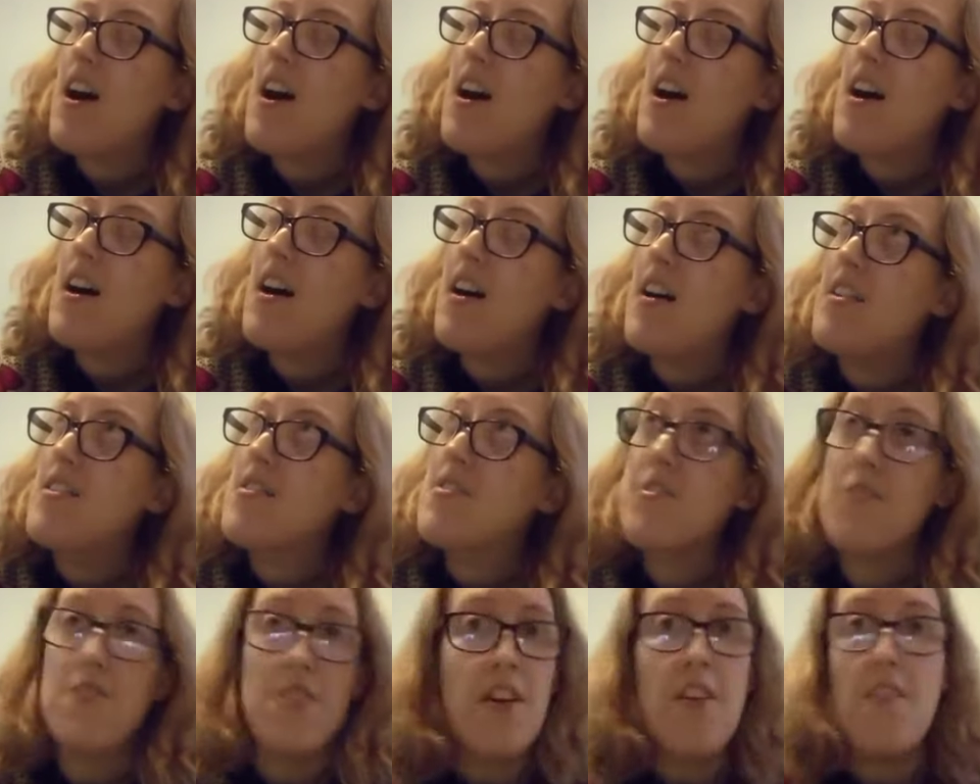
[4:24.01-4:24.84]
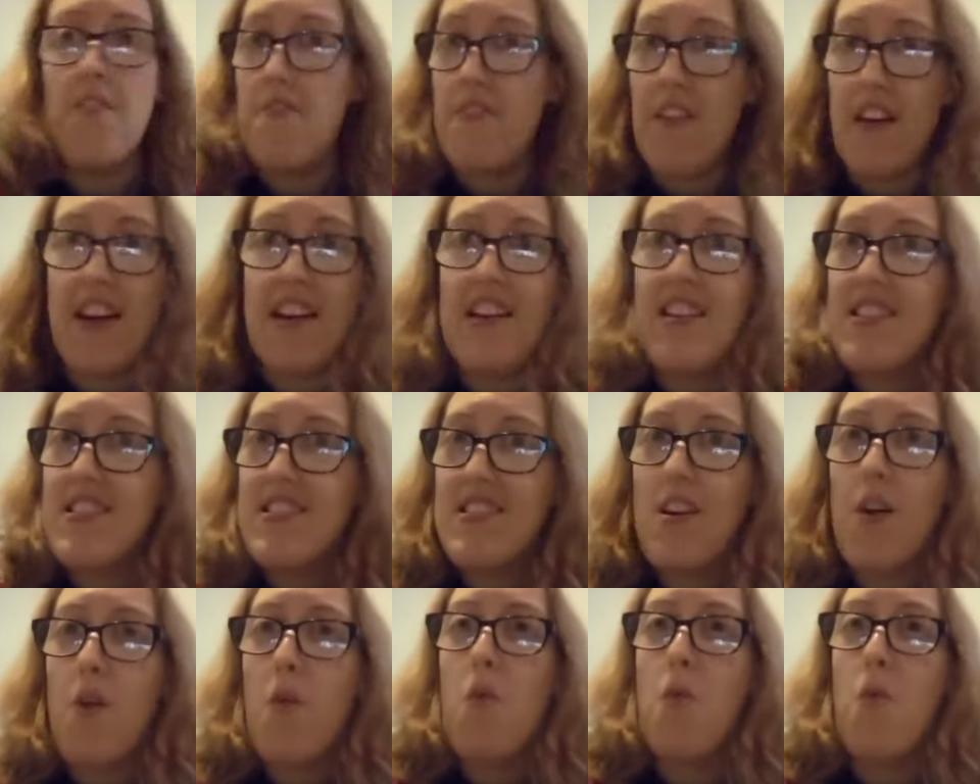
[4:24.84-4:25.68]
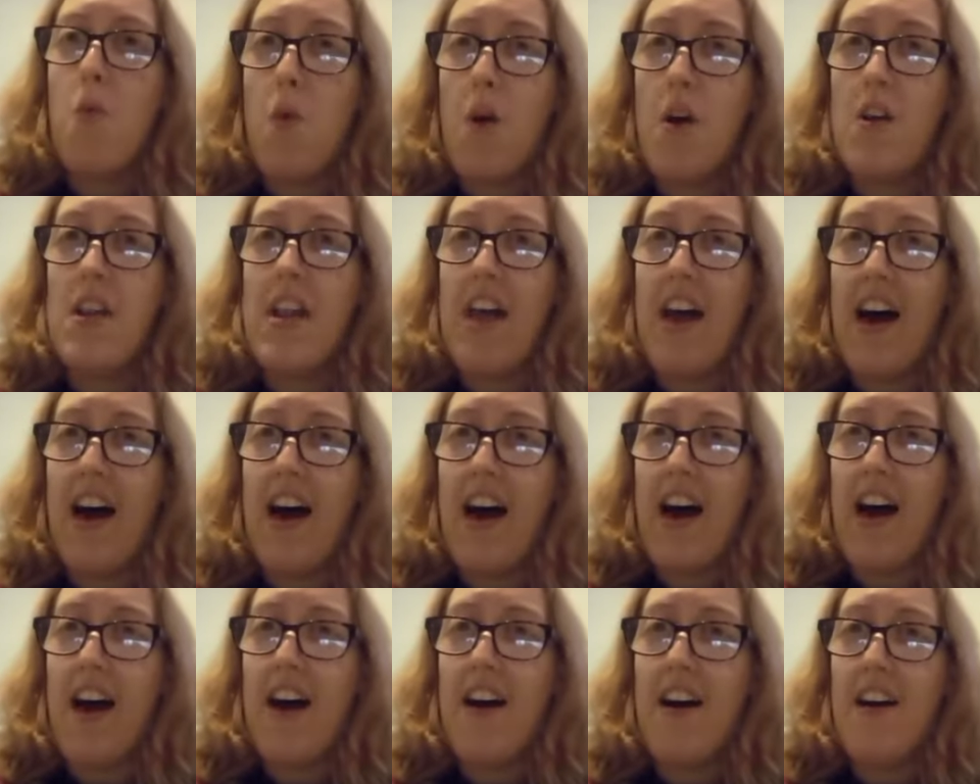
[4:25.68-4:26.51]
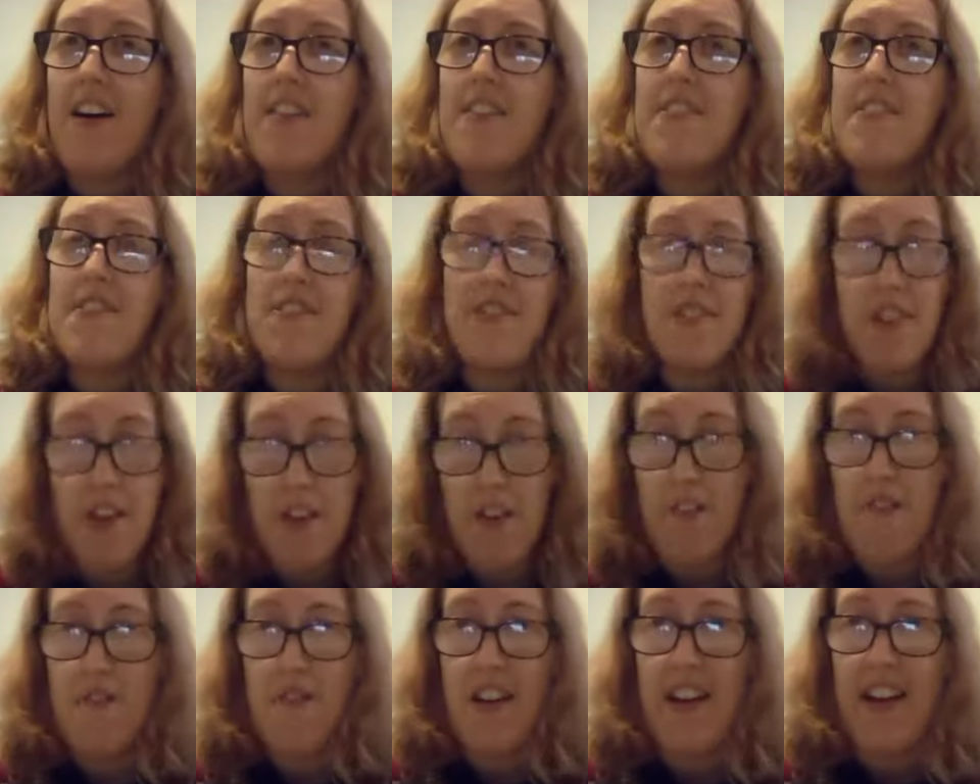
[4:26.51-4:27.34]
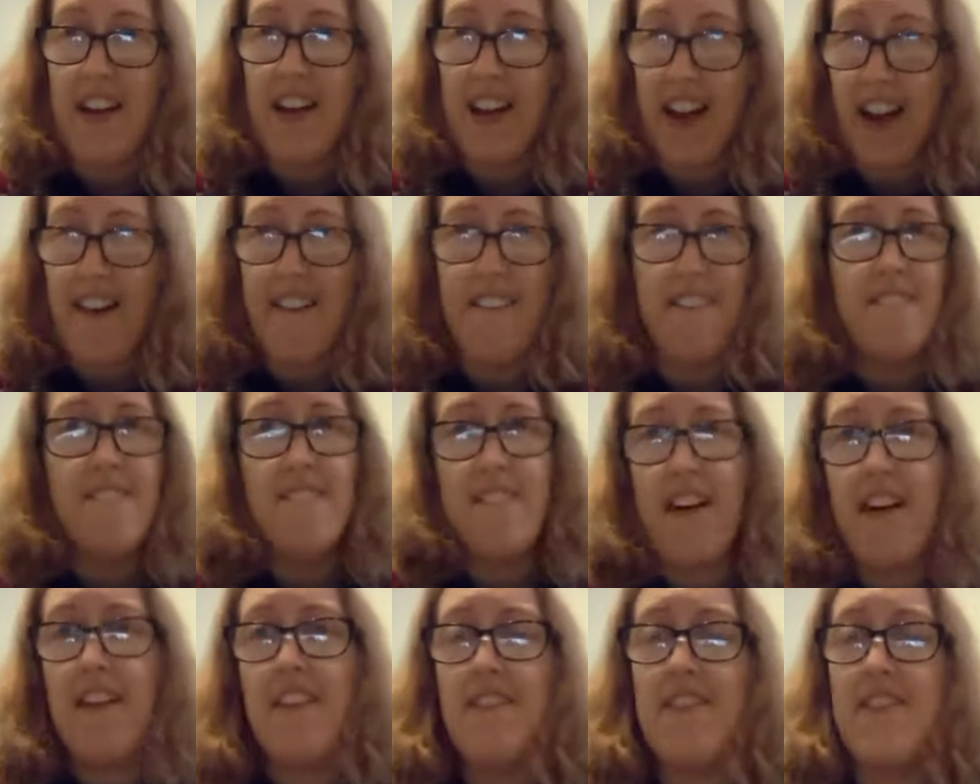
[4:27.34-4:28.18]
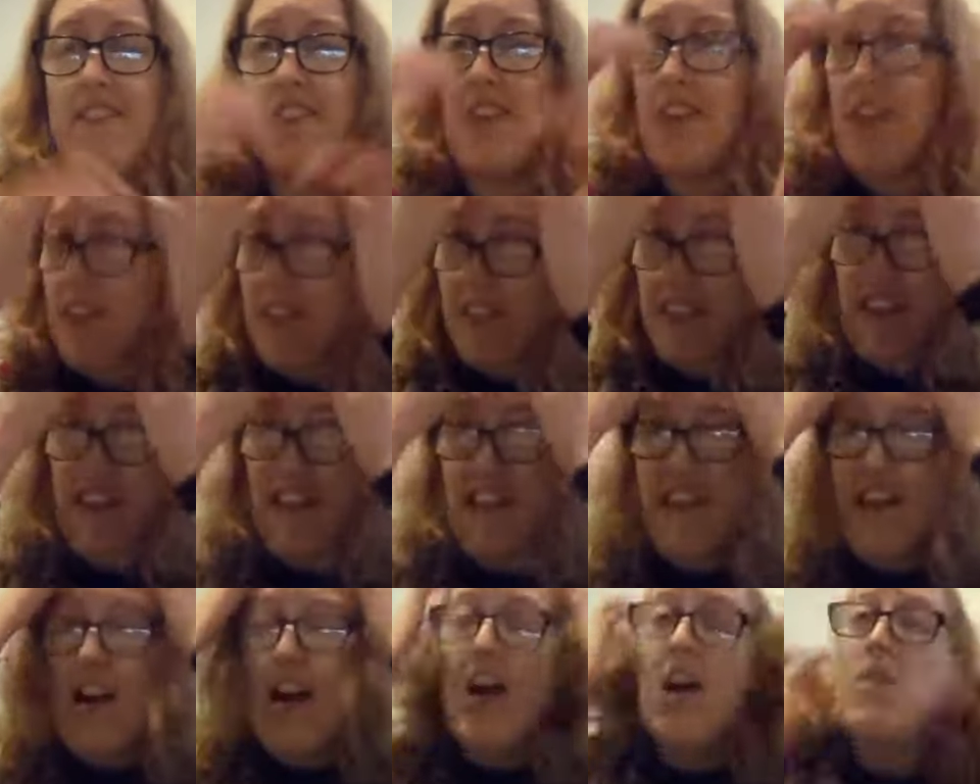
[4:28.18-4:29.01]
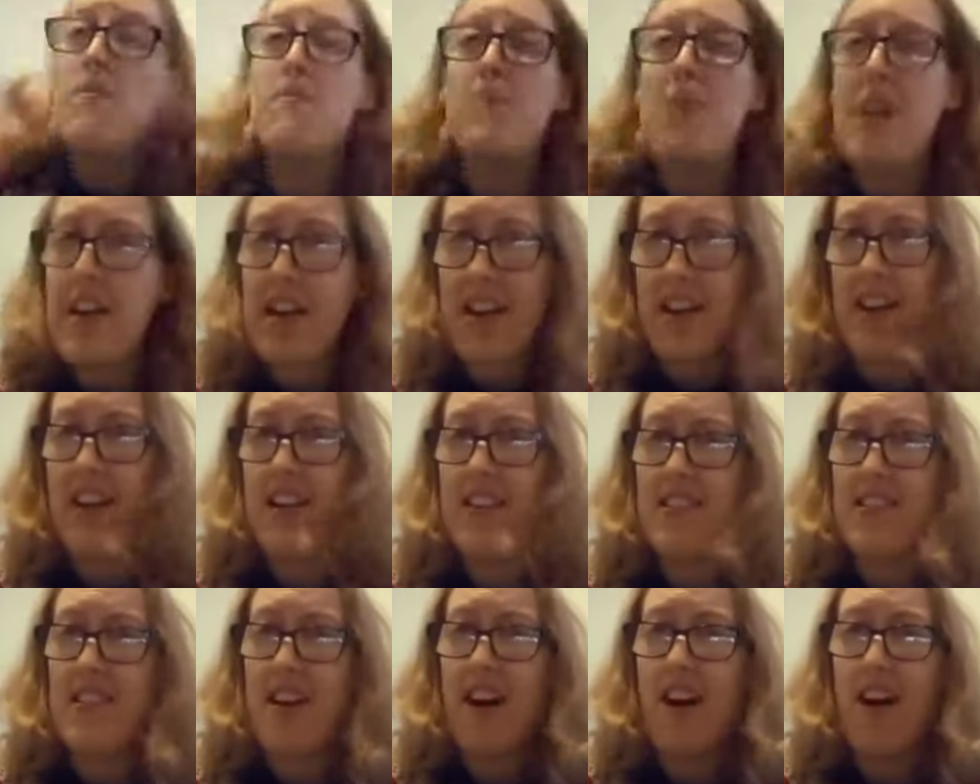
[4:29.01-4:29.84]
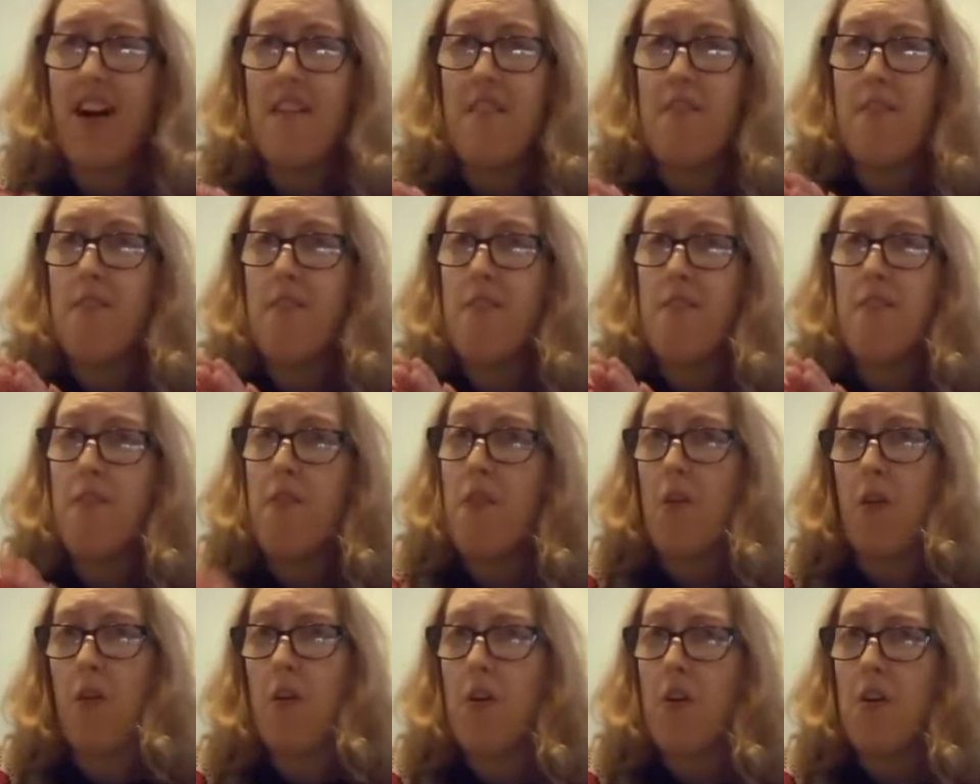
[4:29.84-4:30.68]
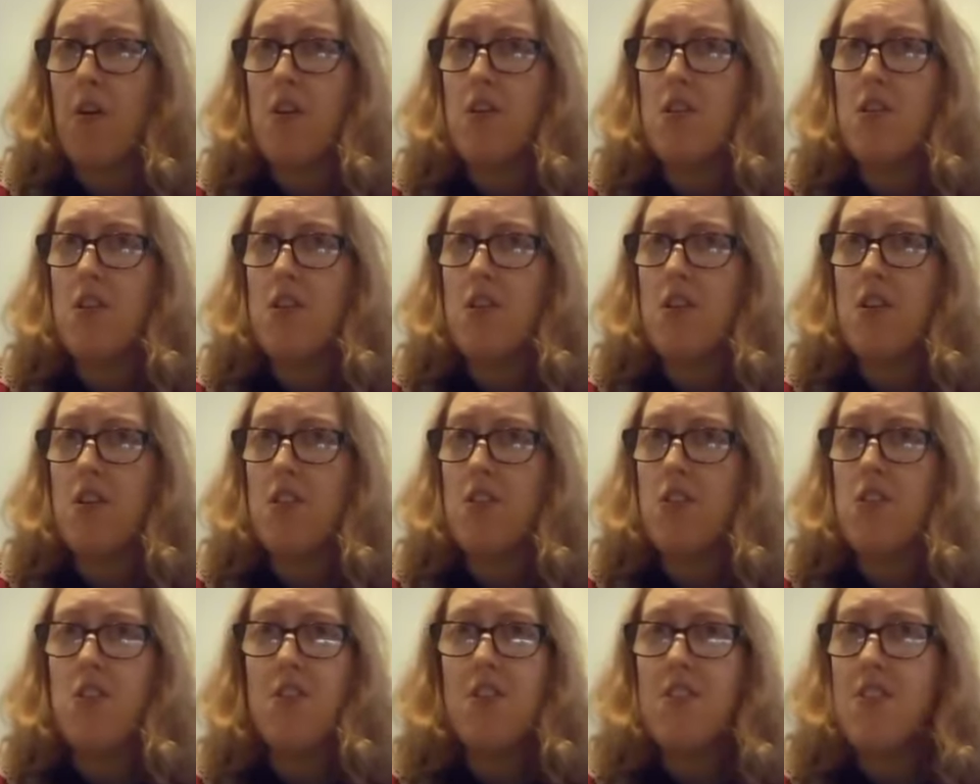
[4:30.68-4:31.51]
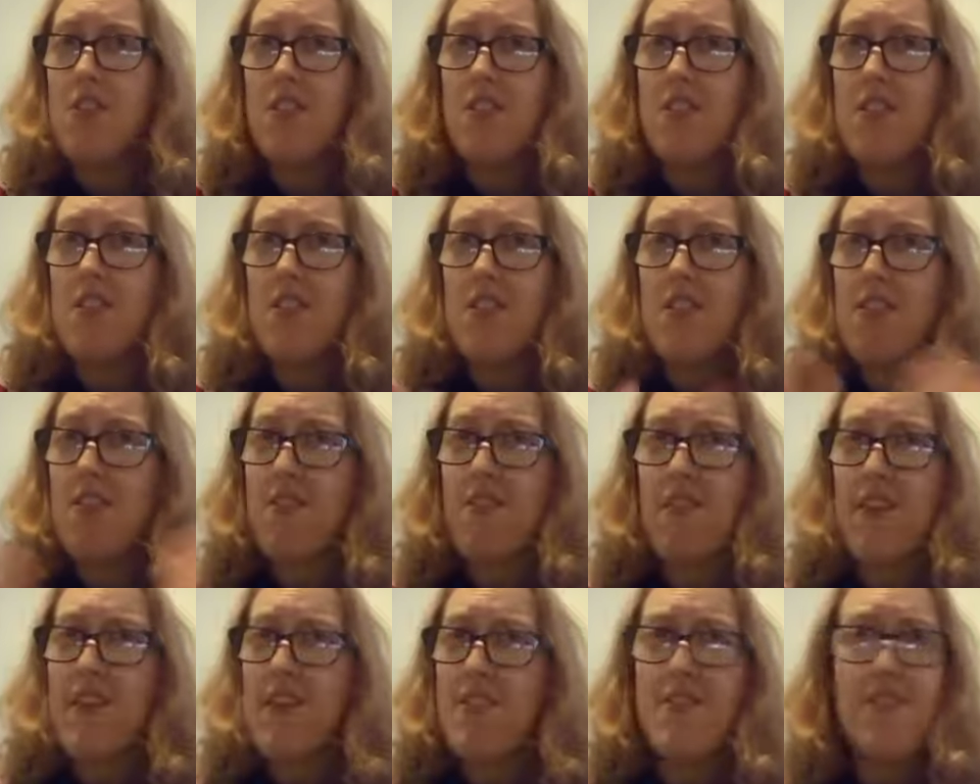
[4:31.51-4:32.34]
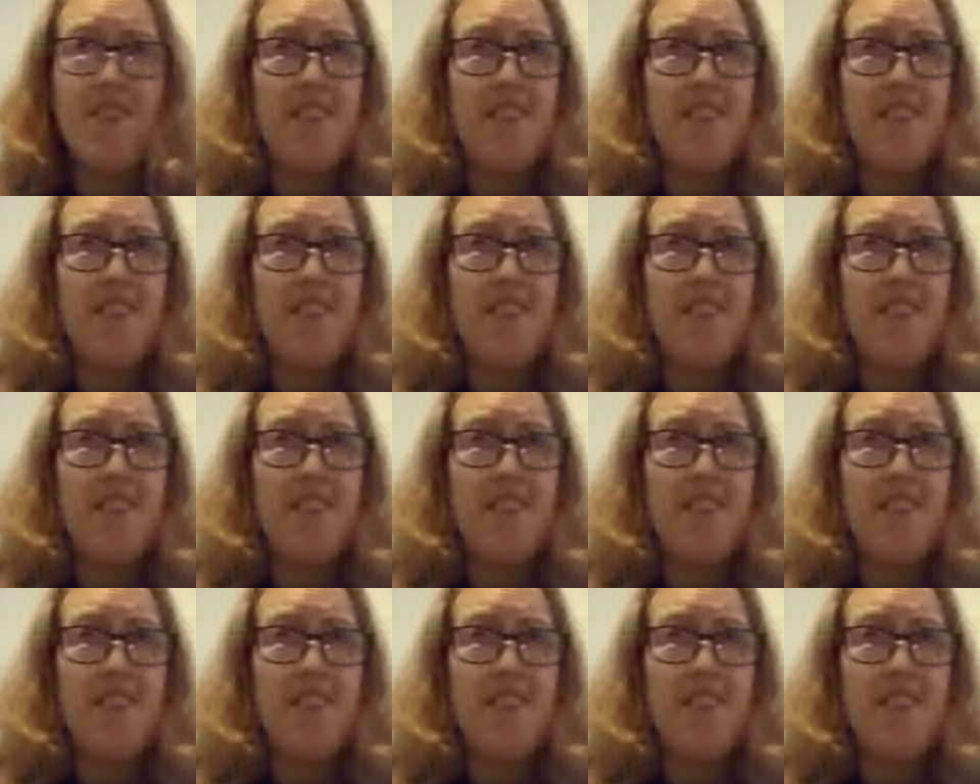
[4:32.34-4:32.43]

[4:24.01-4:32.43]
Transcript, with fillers: snowflakes one Snowflake out of five snowflake because I thought not Christmas